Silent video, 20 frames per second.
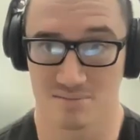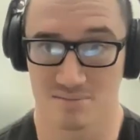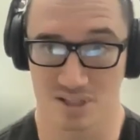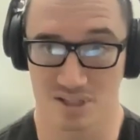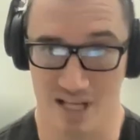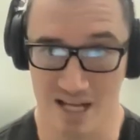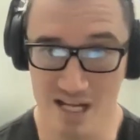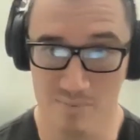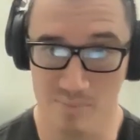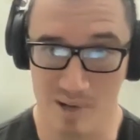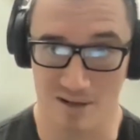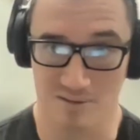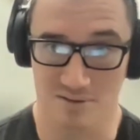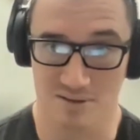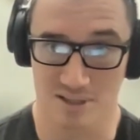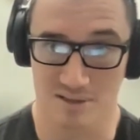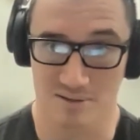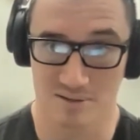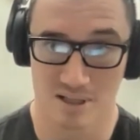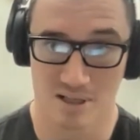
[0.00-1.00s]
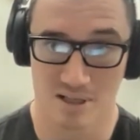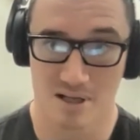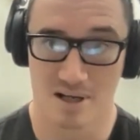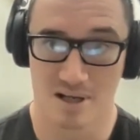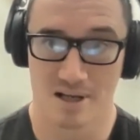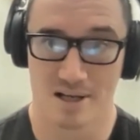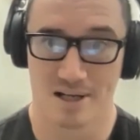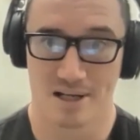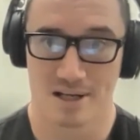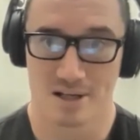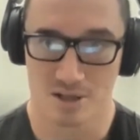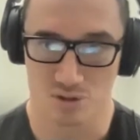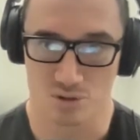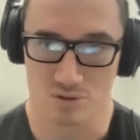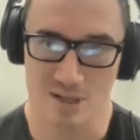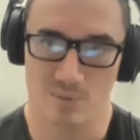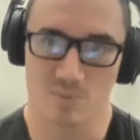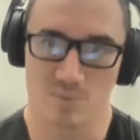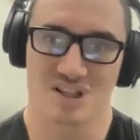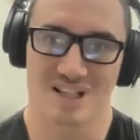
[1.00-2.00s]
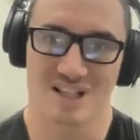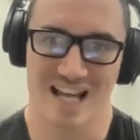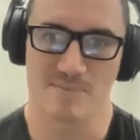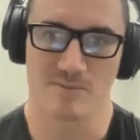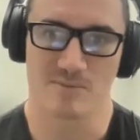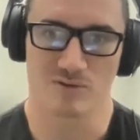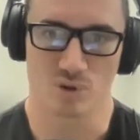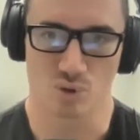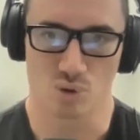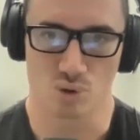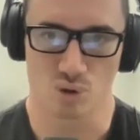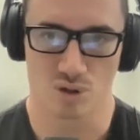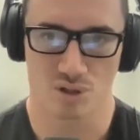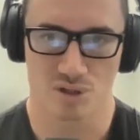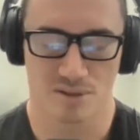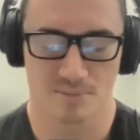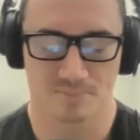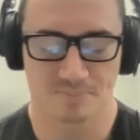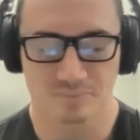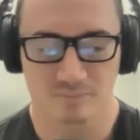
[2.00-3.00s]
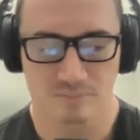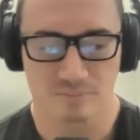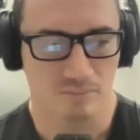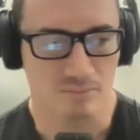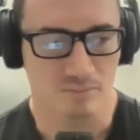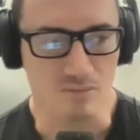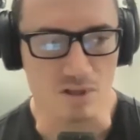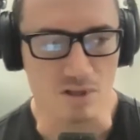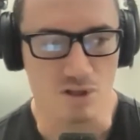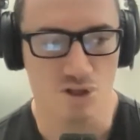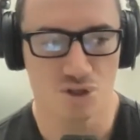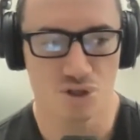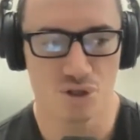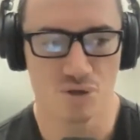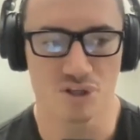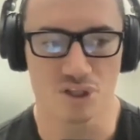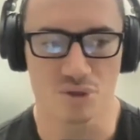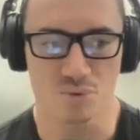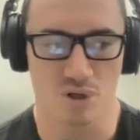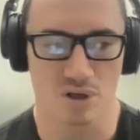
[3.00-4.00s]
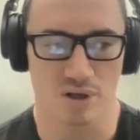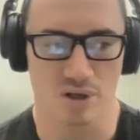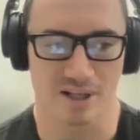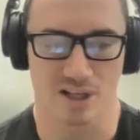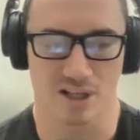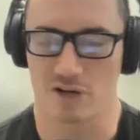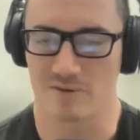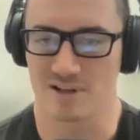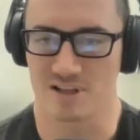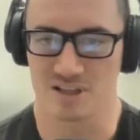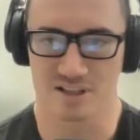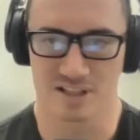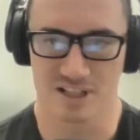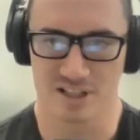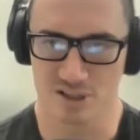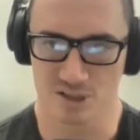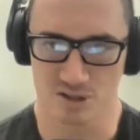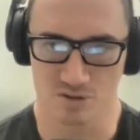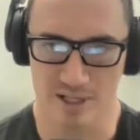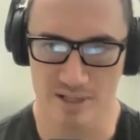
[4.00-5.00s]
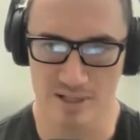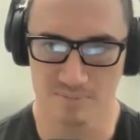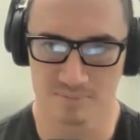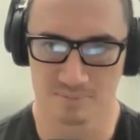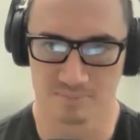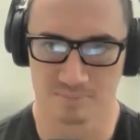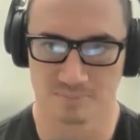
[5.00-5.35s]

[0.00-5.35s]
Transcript: say about it. So that was the aim of the course. Students were encouraged to disagree.